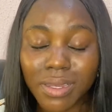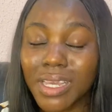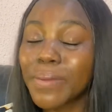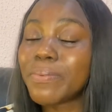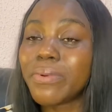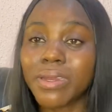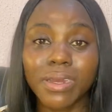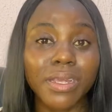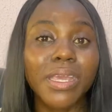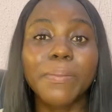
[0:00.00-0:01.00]
keep reading,
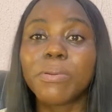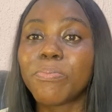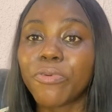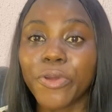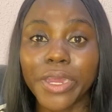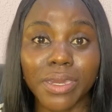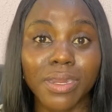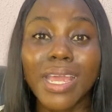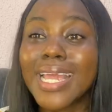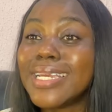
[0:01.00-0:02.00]
keep praying.
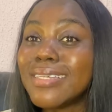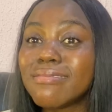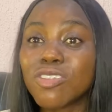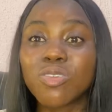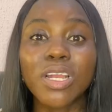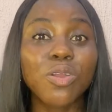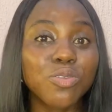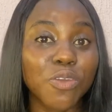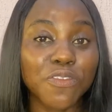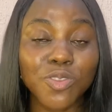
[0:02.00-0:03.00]
Listen to a
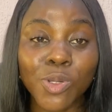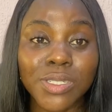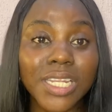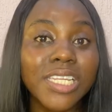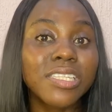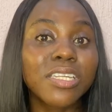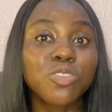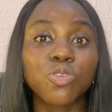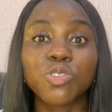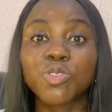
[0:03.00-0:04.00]
lot of songs, listen
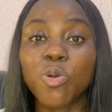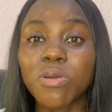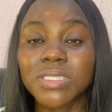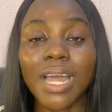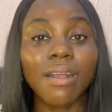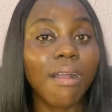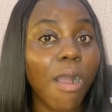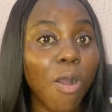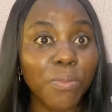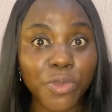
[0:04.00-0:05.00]
to songs that
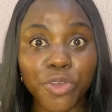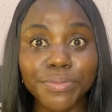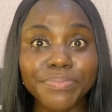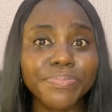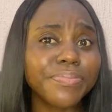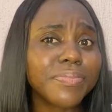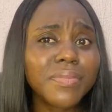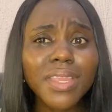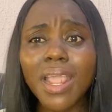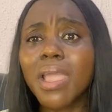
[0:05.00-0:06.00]
calm you.
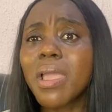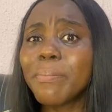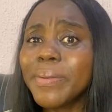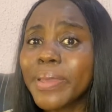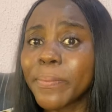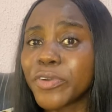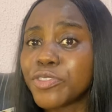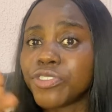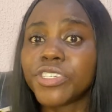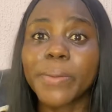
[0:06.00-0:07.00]
Maybe I'm going
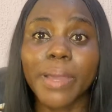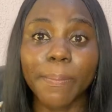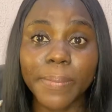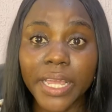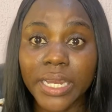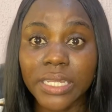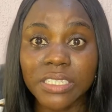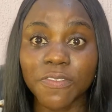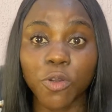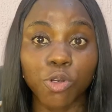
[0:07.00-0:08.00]
to share my playlist
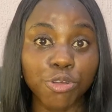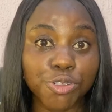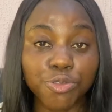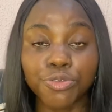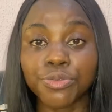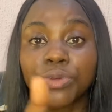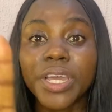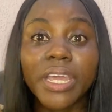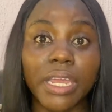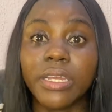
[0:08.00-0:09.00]
for law school
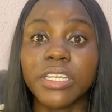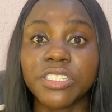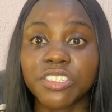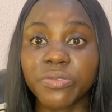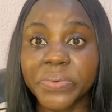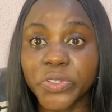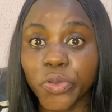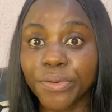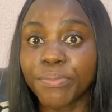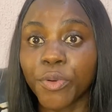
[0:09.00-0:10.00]
in the
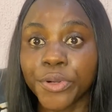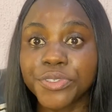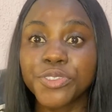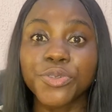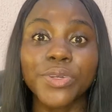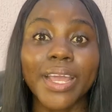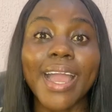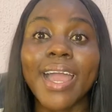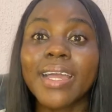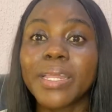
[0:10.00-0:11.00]
description box. So, like,
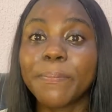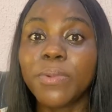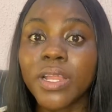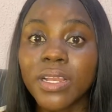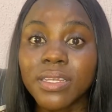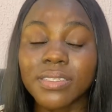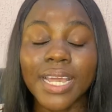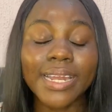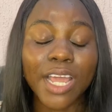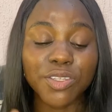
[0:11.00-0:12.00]
I had a playlist
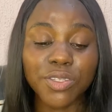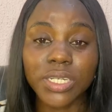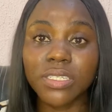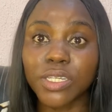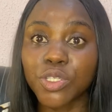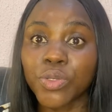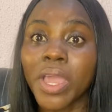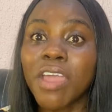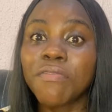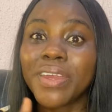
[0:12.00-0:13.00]
that I used to listen to
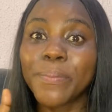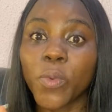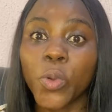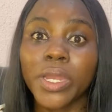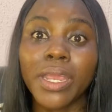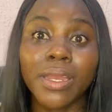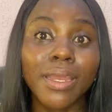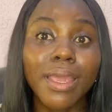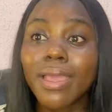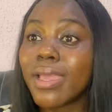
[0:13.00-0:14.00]
every
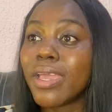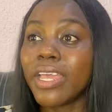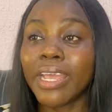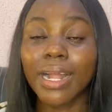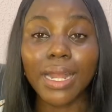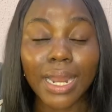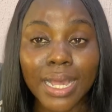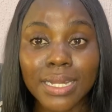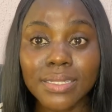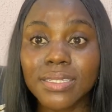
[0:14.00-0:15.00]
morning in
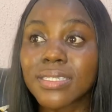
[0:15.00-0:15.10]
class.